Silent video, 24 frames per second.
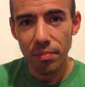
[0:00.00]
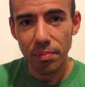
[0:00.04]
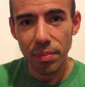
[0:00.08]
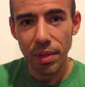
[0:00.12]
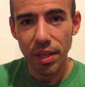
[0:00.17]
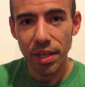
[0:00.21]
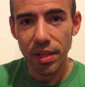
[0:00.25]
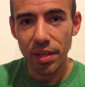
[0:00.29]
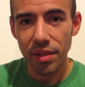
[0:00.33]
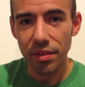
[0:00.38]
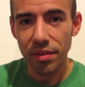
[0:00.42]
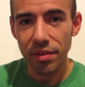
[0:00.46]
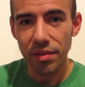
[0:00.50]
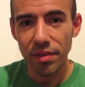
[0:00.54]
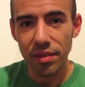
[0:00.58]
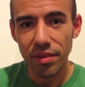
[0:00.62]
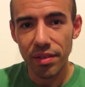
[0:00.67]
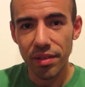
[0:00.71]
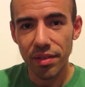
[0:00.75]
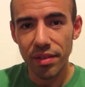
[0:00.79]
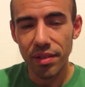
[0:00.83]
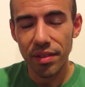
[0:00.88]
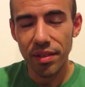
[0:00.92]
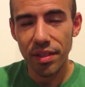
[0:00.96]

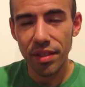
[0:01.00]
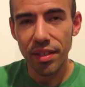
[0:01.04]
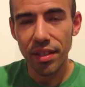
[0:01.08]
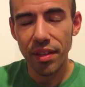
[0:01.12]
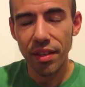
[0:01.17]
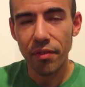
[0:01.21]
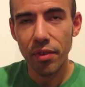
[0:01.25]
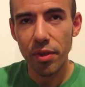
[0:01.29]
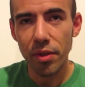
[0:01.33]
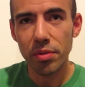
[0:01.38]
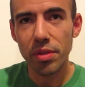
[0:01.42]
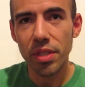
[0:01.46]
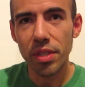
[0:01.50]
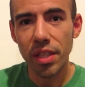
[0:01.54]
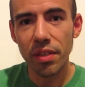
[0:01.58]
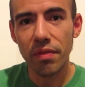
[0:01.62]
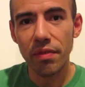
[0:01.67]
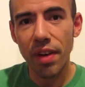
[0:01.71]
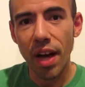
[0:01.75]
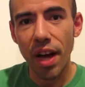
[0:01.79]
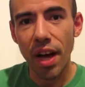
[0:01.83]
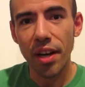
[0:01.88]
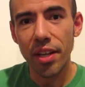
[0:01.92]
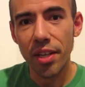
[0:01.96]
If you see
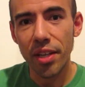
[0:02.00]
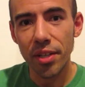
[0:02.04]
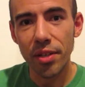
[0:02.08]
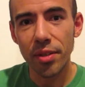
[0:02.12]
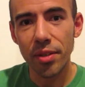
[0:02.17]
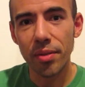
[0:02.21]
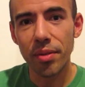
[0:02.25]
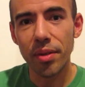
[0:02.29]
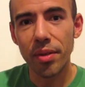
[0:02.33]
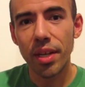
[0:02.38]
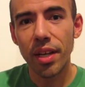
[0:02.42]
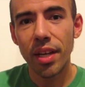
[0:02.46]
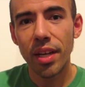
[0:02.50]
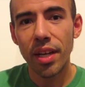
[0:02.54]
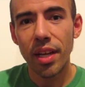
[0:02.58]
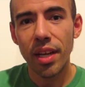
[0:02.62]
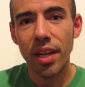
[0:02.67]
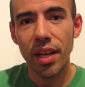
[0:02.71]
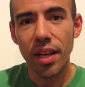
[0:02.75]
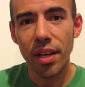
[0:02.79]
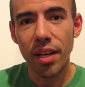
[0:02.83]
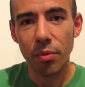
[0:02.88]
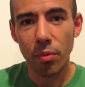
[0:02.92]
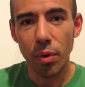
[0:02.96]
value
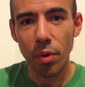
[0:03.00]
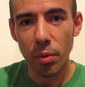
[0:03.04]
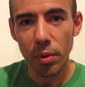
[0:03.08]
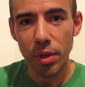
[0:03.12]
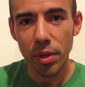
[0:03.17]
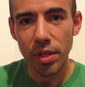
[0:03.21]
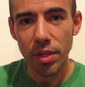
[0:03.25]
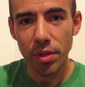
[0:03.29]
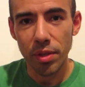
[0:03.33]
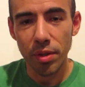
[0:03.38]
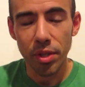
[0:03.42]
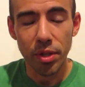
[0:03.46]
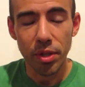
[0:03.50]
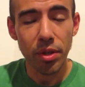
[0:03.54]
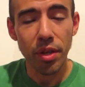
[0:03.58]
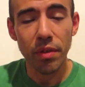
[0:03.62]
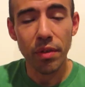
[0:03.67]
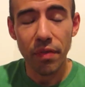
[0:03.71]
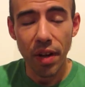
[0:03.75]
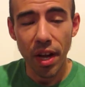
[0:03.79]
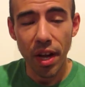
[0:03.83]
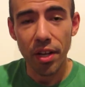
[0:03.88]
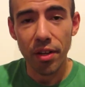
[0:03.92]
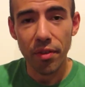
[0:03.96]
in what we do and you
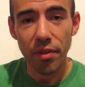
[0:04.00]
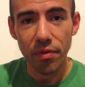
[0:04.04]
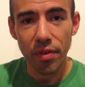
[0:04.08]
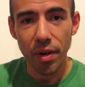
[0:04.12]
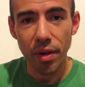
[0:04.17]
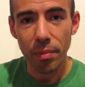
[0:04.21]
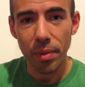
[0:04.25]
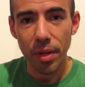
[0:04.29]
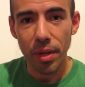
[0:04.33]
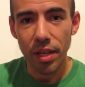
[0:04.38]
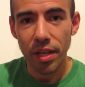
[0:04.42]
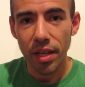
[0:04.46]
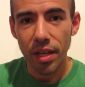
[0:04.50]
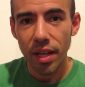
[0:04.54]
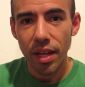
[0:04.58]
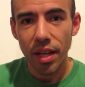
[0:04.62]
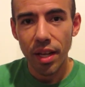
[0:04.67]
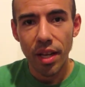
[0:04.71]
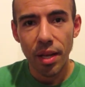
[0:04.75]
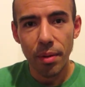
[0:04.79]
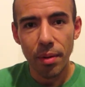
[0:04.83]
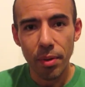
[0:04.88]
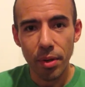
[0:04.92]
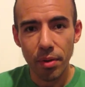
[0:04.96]
get value from it,
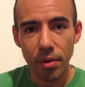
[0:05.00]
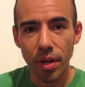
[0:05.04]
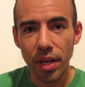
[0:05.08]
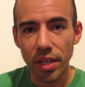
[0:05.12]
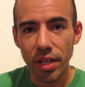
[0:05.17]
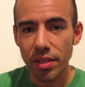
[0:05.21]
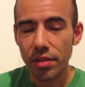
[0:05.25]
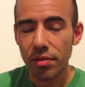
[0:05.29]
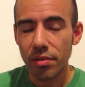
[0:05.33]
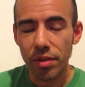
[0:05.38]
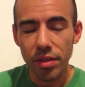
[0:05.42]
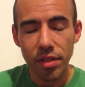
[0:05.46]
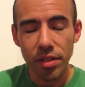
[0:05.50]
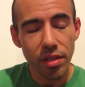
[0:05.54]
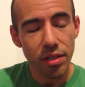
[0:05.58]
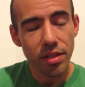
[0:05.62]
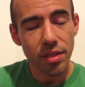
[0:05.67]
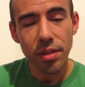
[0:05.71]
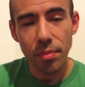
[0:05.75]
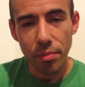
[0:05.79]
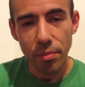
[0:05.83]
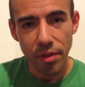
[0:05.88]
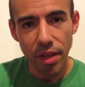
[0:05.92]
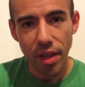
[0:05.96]
it'd be great to return
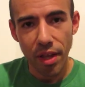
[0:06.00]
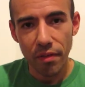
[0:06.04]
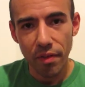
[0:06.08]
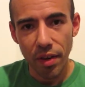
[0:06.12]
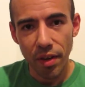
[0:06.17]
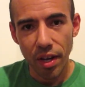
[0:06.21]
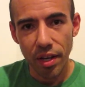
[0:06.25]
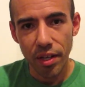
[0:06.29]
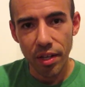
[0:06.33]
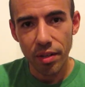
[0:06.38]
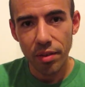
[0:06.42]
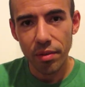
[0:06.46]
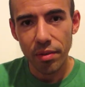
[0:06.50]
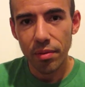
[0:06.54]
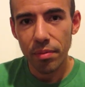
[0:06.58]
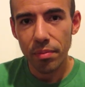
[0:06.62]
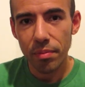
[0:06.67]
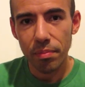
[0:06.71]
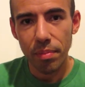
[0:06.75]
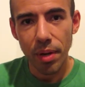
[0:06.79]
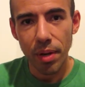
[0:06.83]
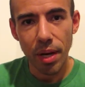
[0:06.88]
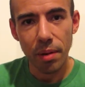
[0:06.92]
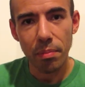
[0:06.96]
some of that value
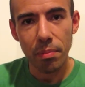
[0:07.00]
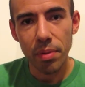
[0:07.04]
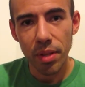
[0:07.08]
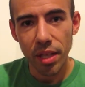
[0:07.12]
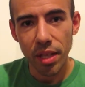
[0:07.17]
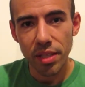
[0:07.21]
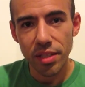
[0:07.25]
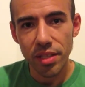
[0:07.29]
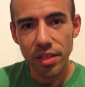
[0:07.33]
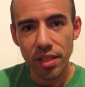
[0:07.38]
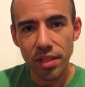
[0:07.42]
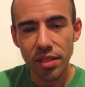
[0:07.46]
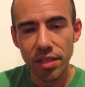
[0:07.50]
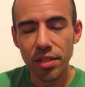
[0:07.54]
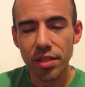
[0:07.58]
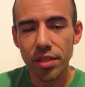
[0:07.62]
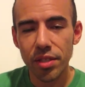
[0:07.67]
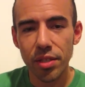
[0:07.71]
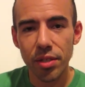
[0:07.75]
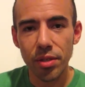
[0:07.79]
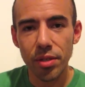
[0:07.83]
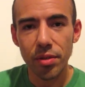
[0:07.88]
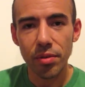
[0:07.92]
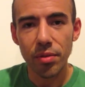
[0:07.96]
by pledging
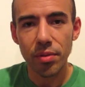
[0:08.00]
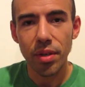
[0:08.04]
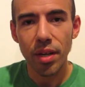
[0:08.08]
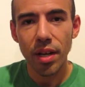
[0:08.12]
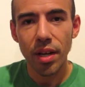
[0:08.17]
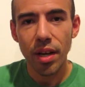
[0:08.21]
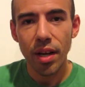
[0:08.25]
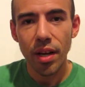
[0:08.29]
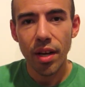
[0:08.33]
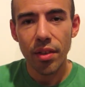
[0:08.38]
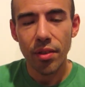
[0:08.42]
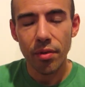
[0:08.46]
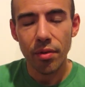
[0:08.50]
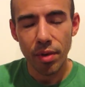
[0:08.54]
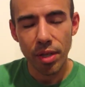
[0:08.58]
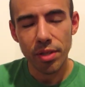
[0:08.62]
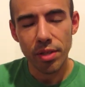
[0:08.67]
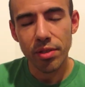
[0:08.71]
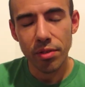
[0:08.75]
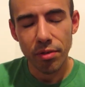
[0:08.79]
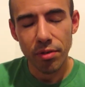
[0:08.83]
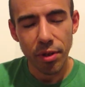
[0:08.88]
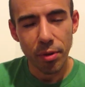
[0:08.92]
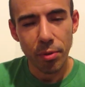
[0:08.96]
to the
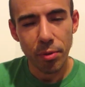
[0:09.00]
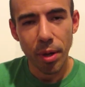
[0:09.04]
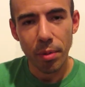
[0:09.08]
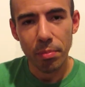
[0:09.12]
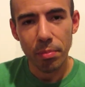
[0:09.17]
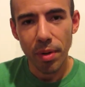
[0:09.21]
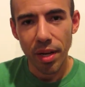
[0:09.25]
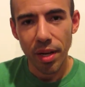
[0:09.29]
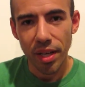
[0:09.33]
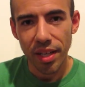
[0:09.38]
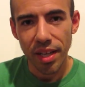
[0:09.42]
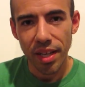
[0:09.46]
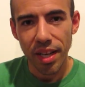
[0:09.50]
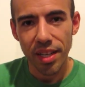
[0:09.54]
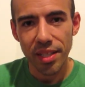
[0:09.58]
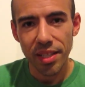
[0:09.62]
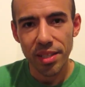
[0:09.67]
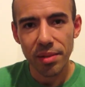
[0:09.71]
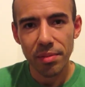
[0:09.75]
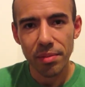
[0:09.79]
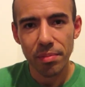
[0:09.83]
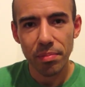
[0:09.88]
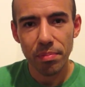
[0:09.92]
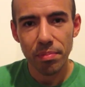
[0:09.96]
Retro Rewind
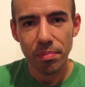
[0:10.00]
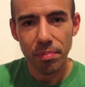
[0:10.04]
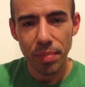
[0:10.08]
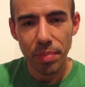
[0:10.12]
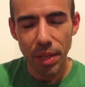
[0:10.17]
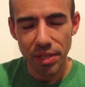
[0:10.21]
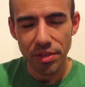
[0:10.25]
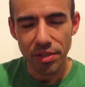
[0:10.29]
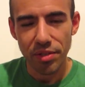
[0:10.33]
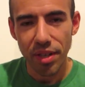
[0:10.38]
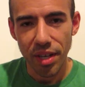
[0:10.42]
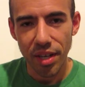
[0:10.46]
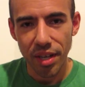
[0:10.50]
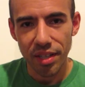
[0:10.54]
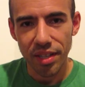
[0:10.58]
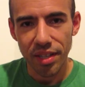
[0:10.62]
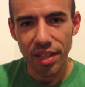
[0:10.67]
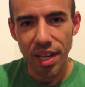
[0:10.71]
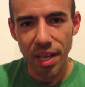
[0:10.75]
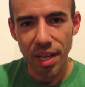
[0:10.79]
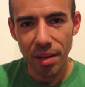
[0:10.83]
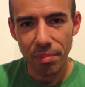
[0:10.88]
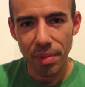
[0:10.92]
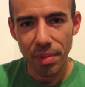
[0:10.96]
podcast Patreon
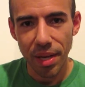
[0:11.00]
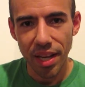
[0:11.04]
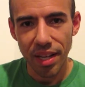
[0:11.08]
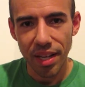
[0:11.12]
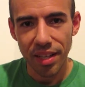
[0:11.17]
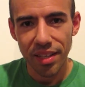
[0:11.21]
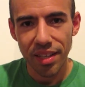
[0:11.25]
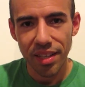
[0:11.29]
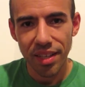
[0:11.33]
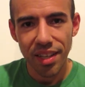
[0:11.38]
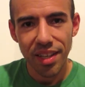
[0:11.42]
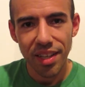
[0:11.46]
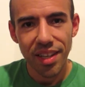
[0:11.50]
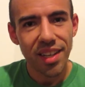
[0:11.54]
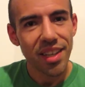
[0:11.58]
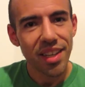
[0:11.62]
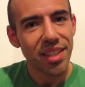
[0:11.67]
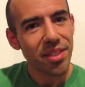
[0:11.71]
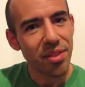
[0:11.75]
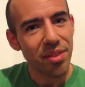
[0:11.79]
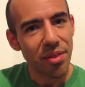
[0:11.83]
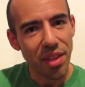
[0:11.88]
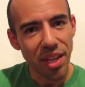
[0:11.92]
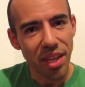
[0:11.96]
campaign.
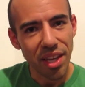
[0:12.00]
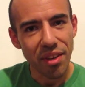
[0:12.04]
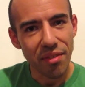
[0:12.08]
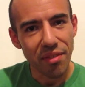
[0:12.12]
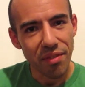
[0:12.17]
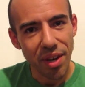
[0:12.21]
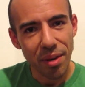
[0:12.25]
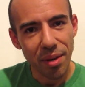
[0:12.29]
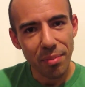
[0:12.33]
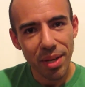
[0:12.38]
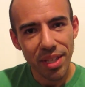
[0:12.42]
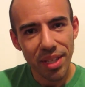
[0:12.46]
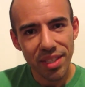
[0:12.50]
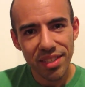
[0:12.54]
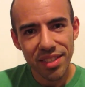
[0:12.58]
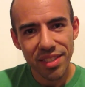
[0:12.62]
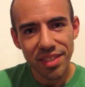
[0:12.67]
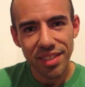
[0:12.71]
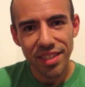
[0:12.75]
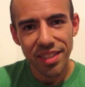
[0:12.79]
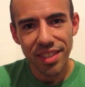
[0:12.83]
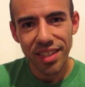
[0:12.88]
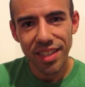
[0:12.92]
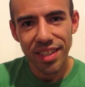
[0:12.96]
So thank you very
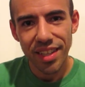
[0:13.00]
much,